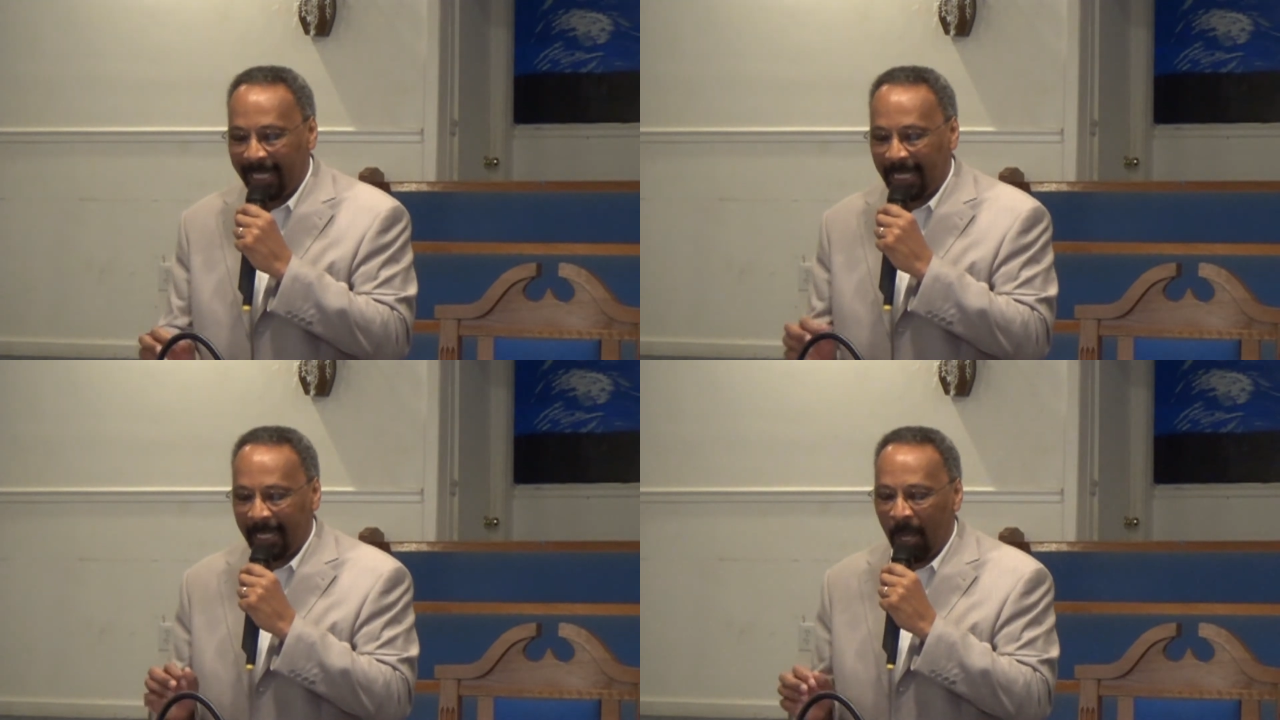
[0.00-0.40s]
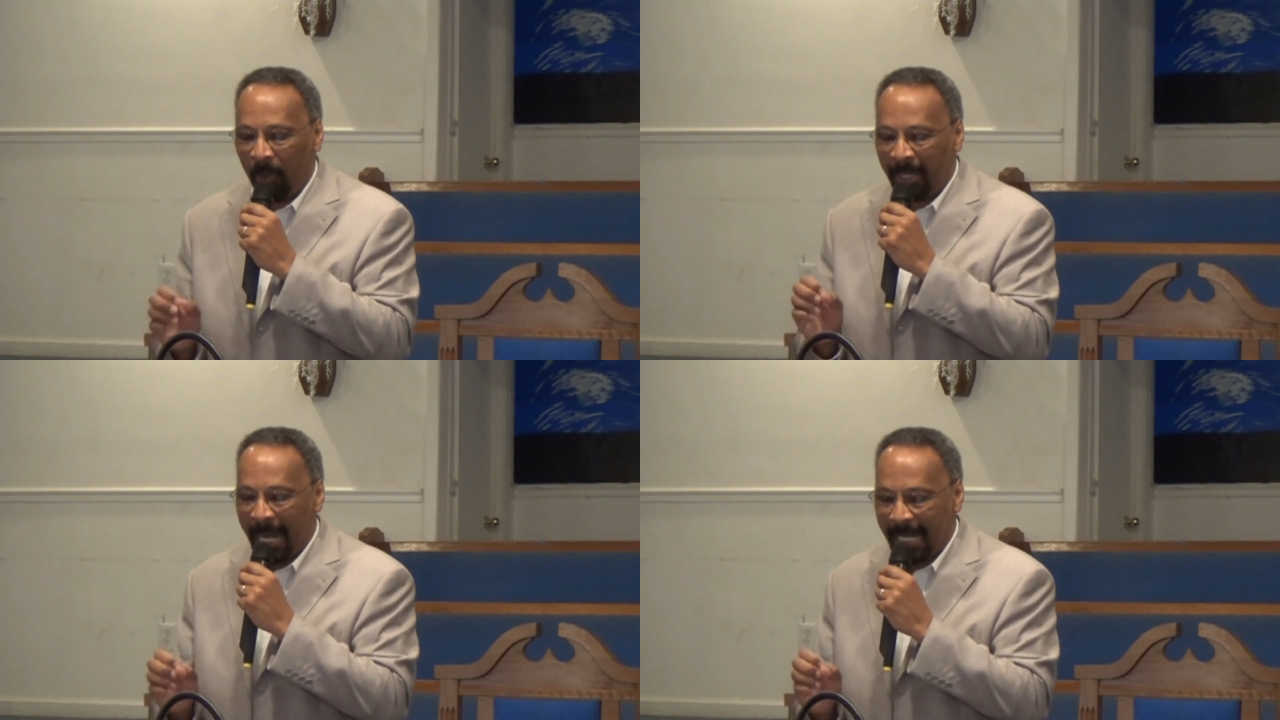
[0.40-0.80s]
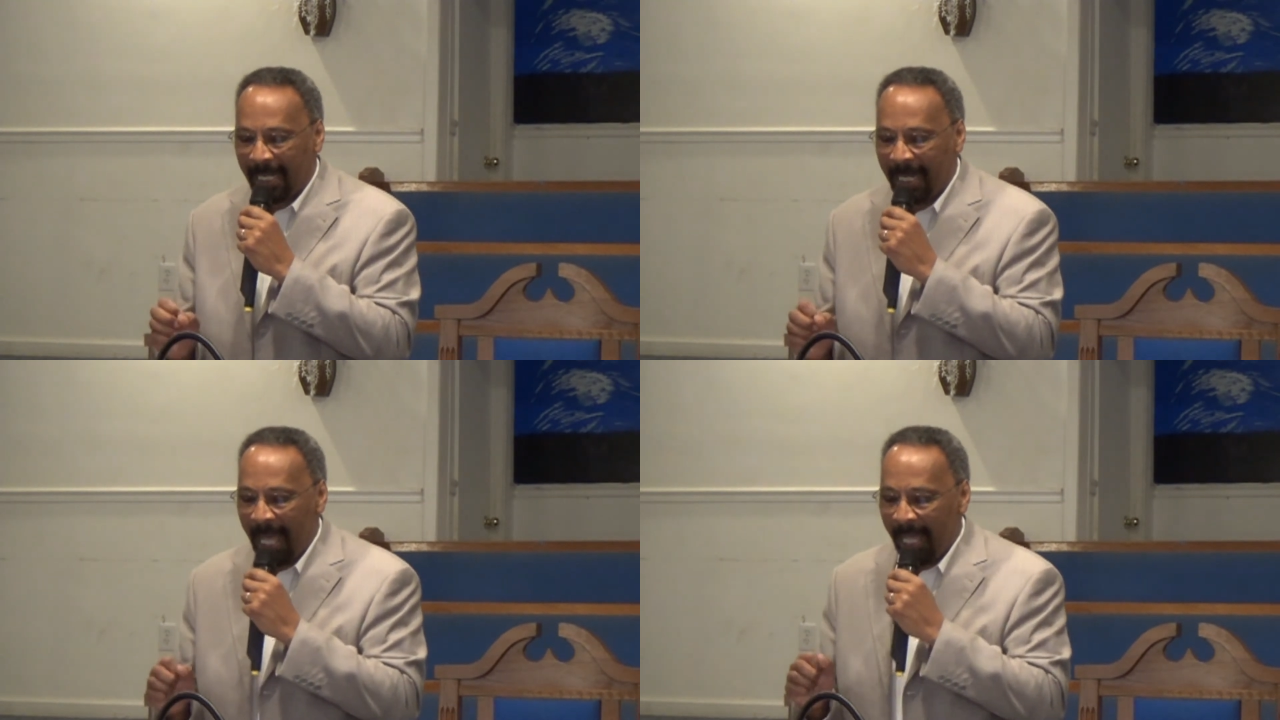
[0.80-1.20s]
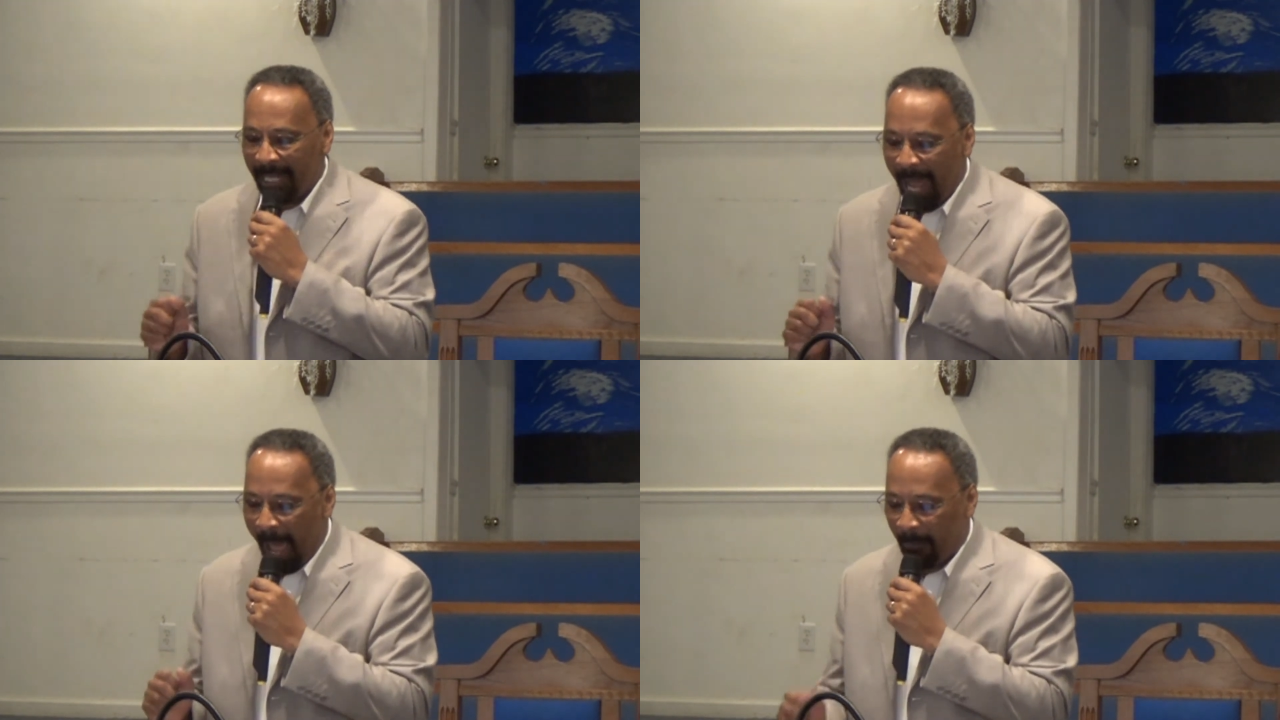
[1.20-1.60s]
Listen, they were taken
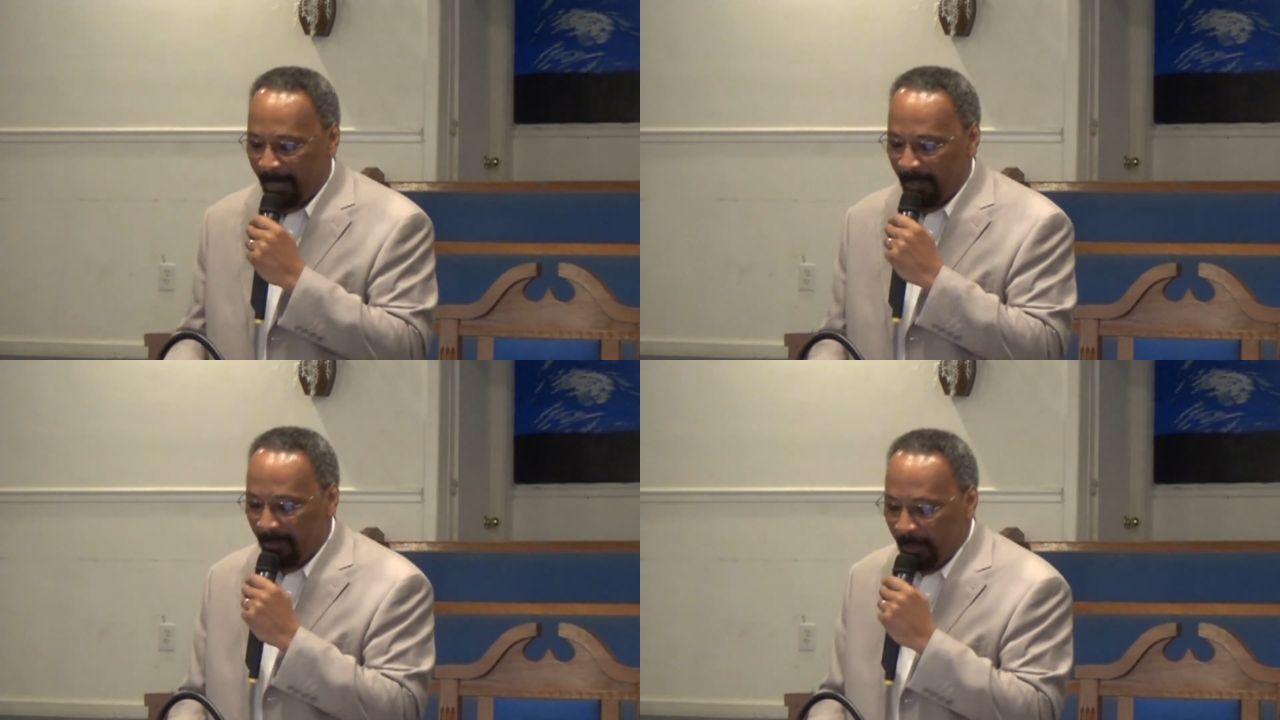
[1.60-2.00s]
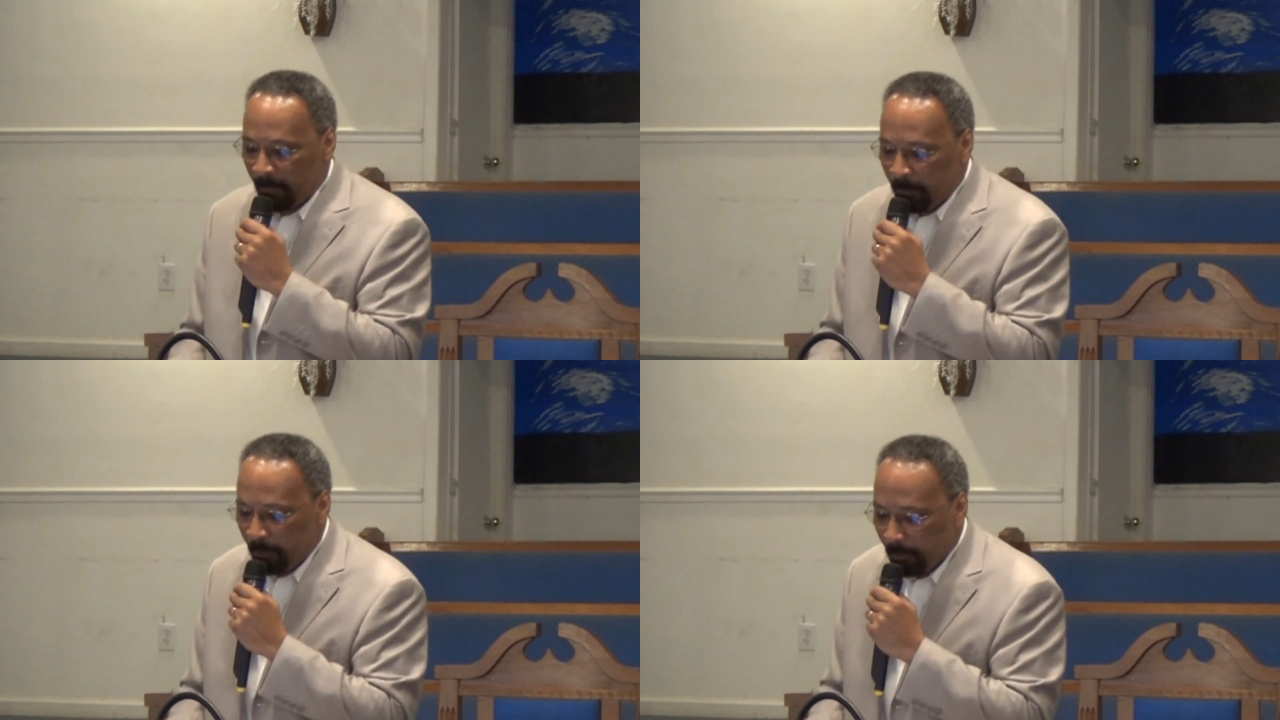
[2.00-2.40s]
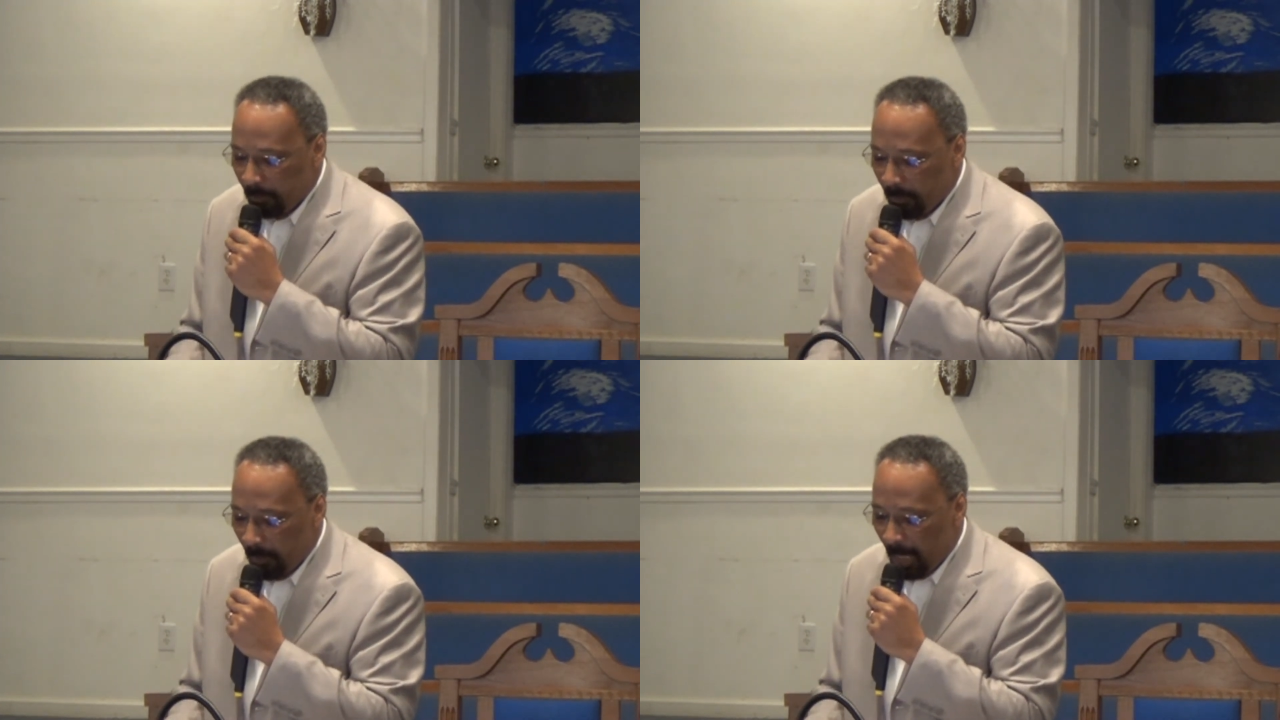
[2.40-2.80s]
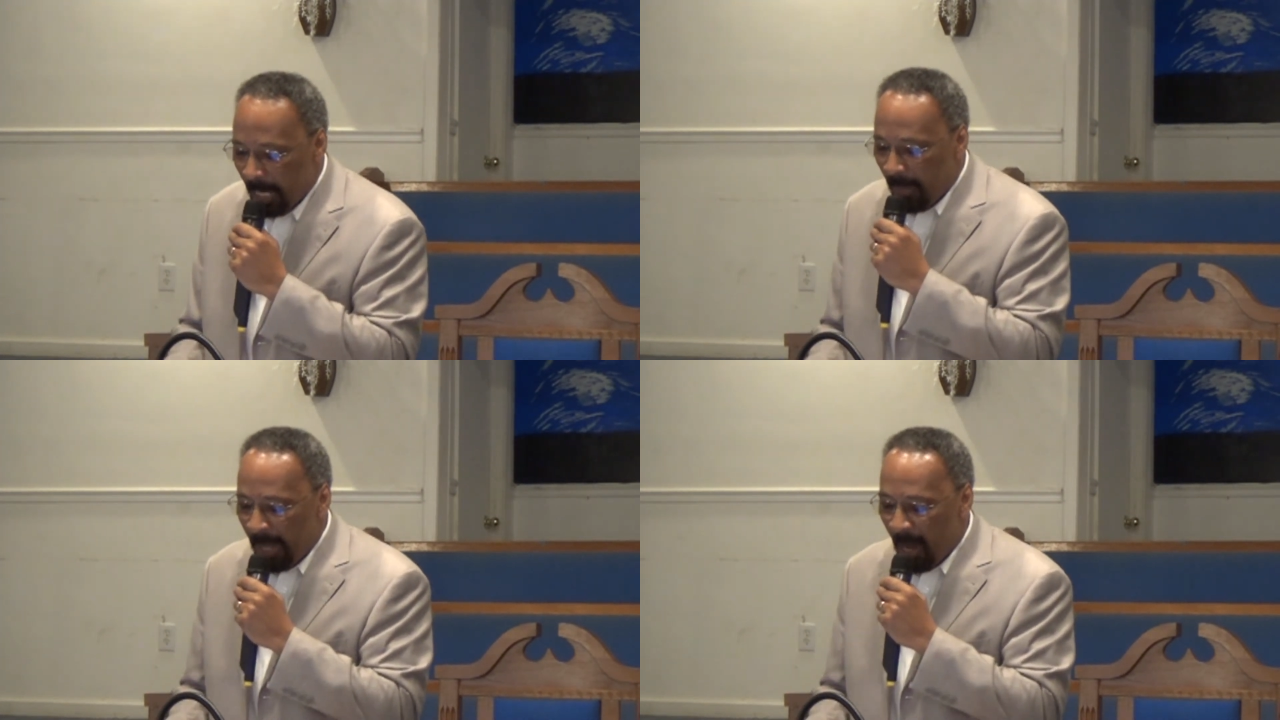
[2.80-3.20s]
captive.
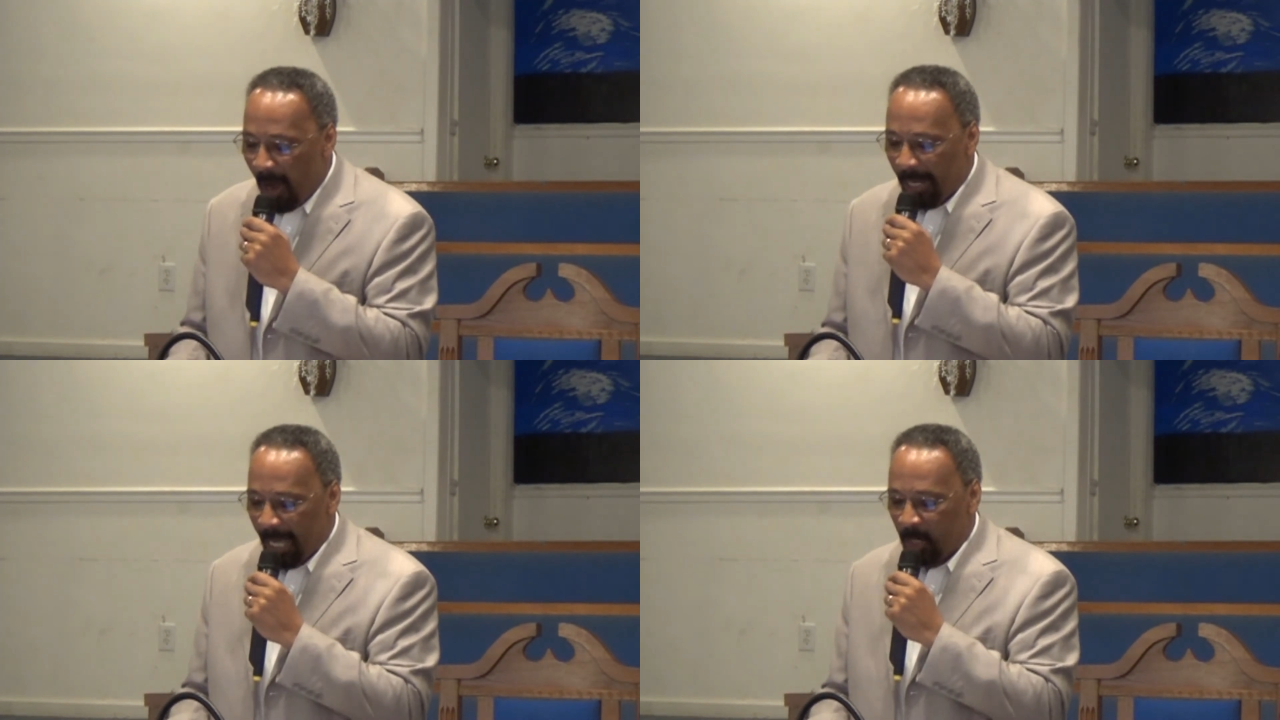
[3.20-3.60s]
Here they are